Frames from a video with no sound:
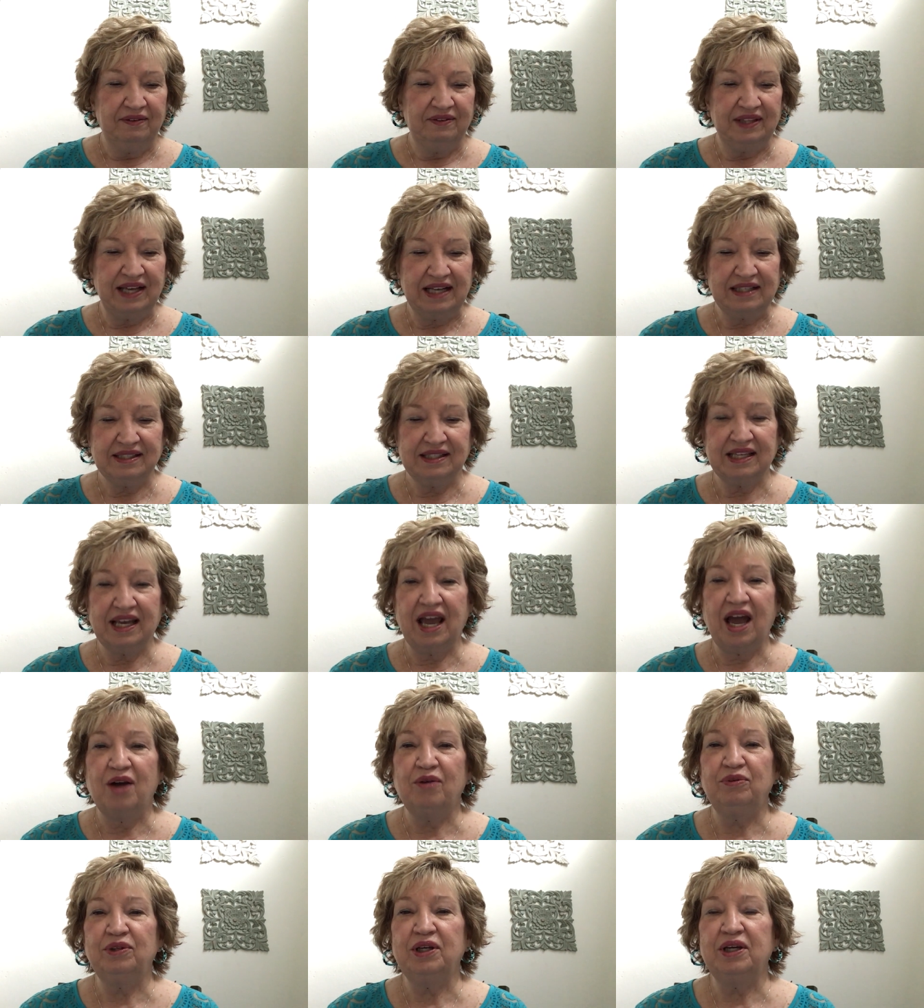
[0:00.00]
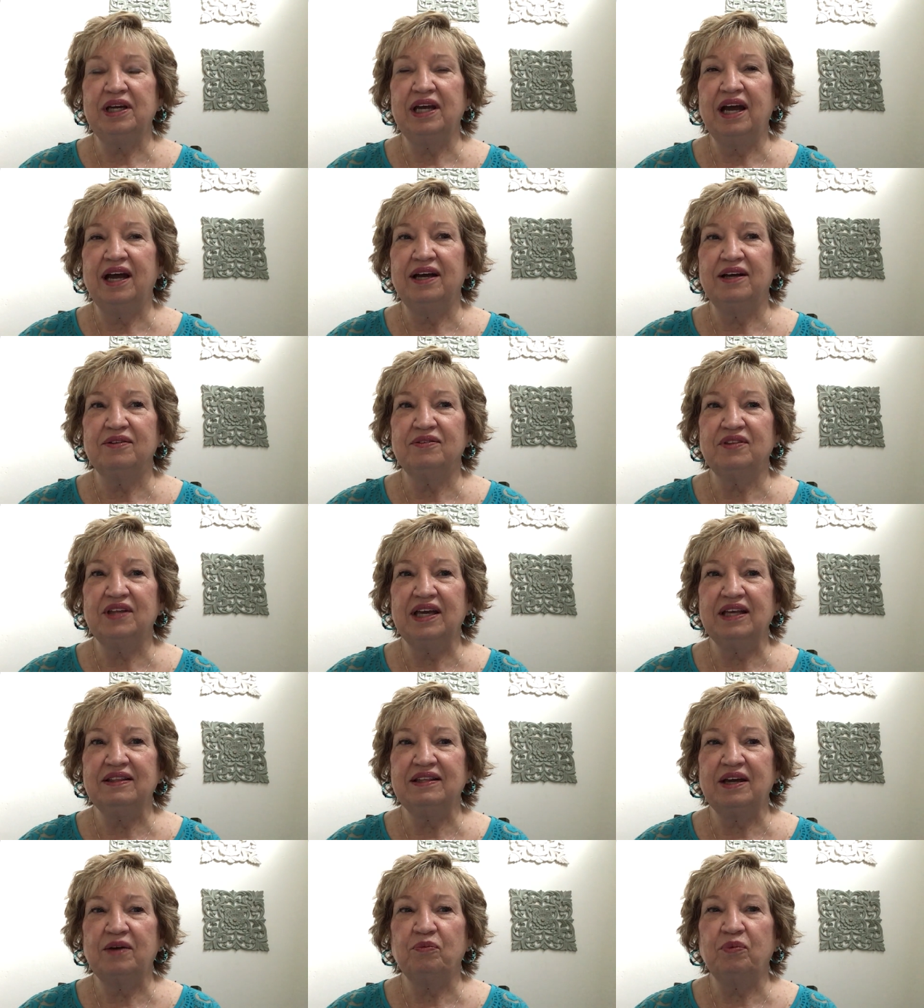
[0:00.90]
That's the only uh,
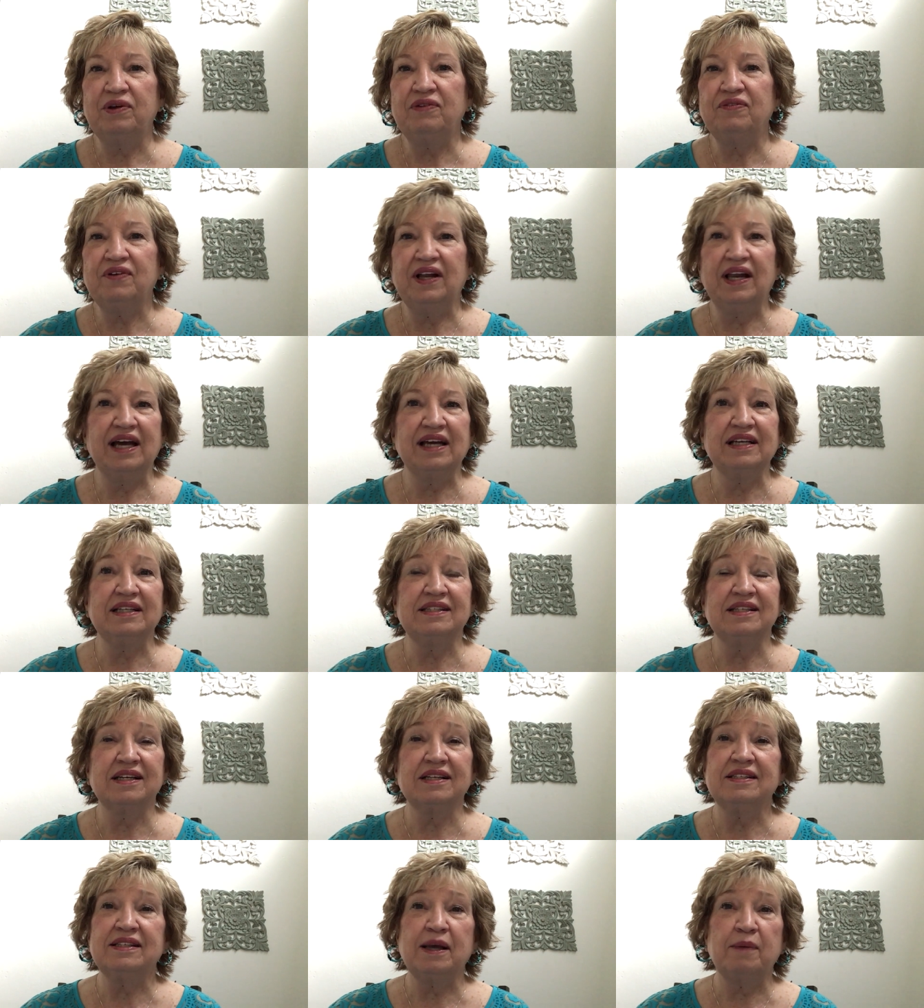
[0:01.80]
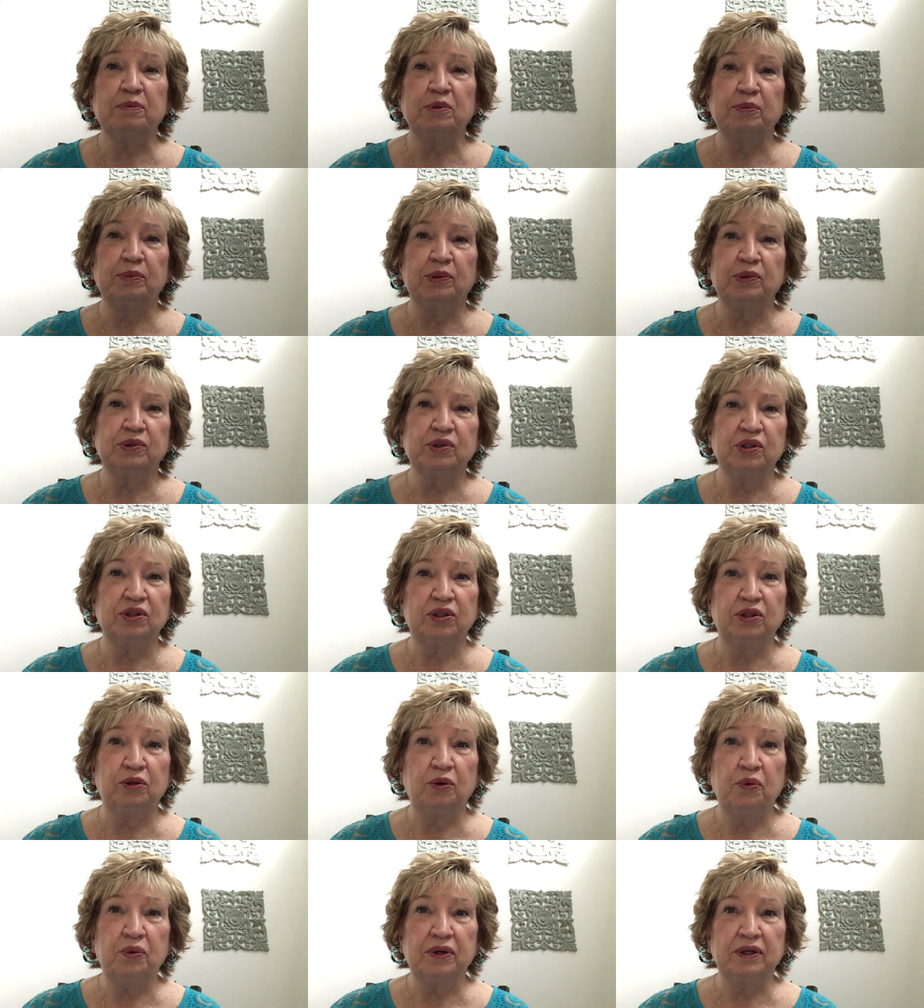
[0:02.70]
thing that we feel like is acceptable to the
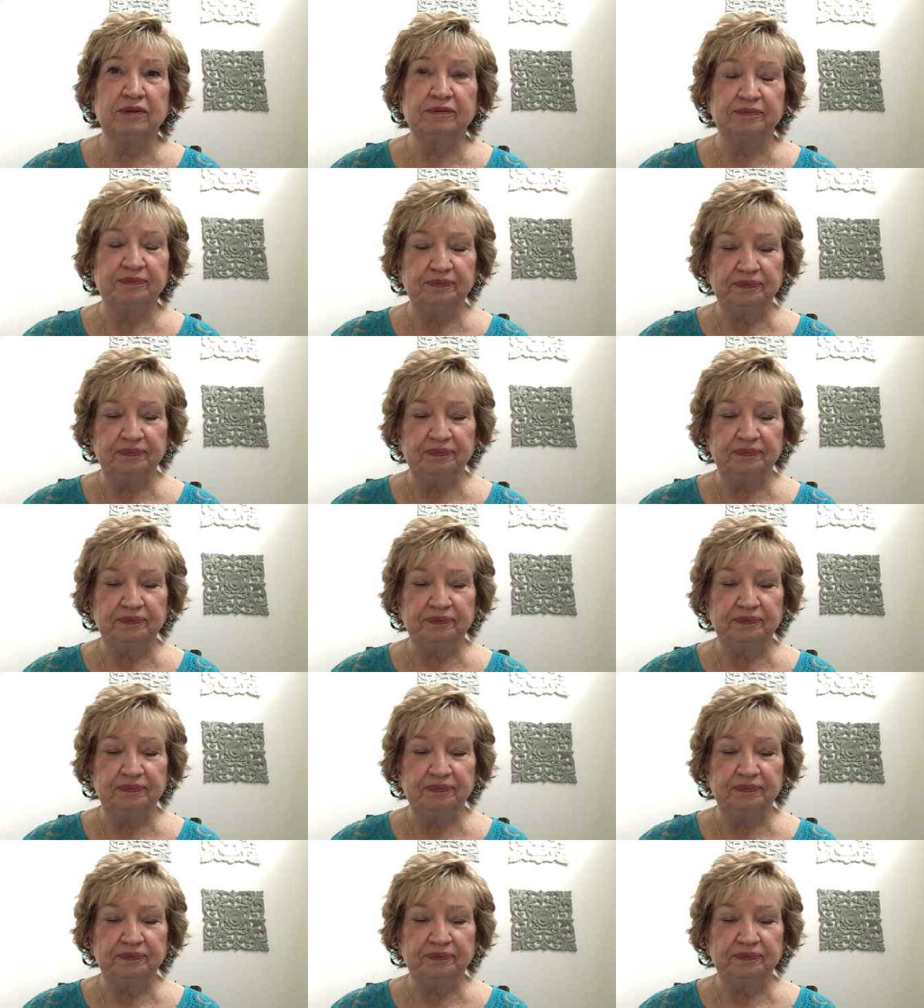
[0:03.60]
Lord.